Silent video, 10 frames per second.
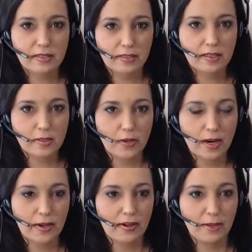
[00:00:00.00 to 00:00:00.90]
so what
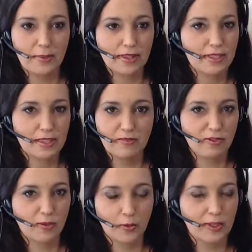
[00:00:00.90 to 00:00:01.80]
I'm hearing, I mean, this is even
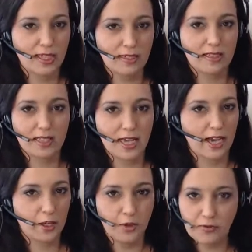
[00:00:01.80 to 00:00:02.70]
before we get into the
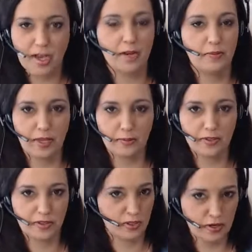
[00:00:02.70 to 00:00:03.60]
tech. You've got to be
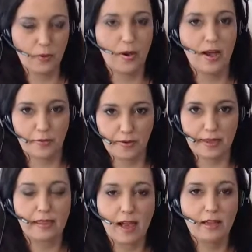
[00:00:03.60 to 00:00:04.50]
able to know how to
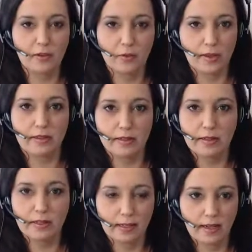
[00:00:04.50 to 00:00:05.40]
write that in a way that
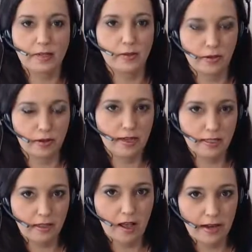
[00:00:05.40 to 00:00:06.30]
connects with your
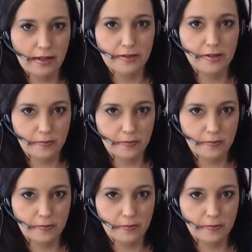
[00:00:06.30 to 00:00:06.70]
ideal audience.